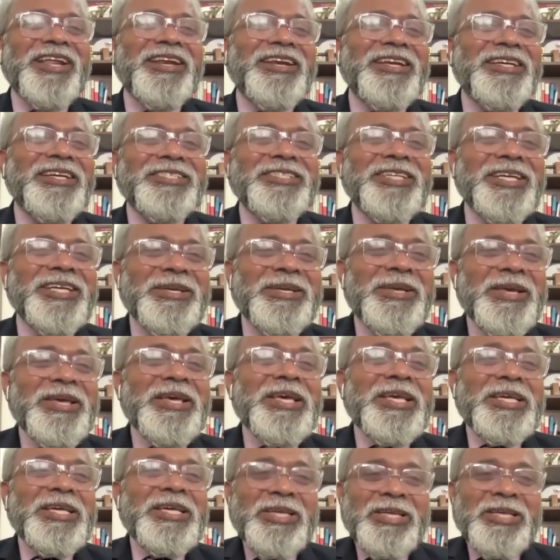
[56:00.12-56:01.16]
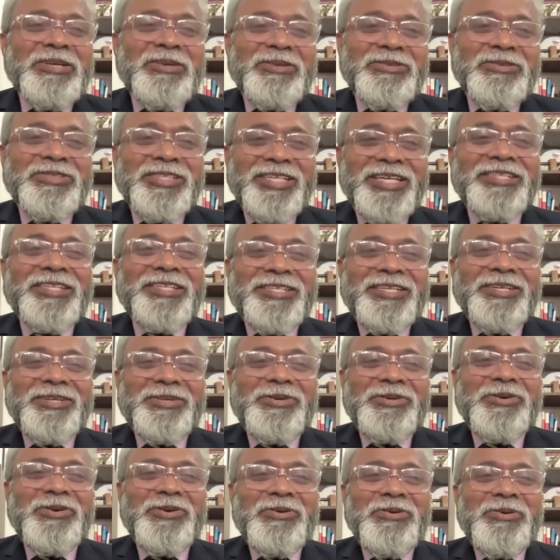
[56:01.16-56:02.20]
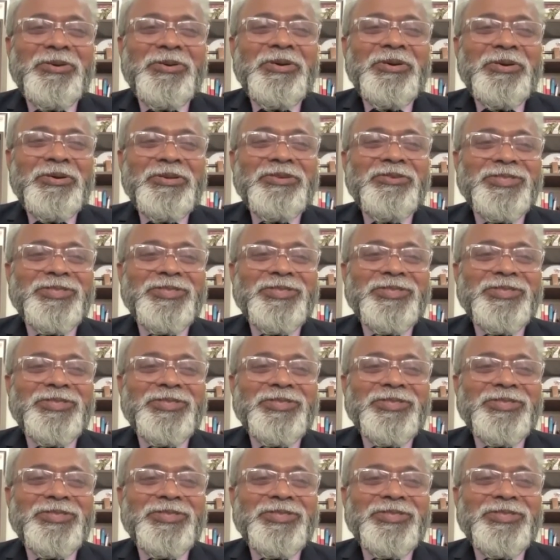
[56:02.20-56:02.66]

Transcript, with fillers: relishing just you know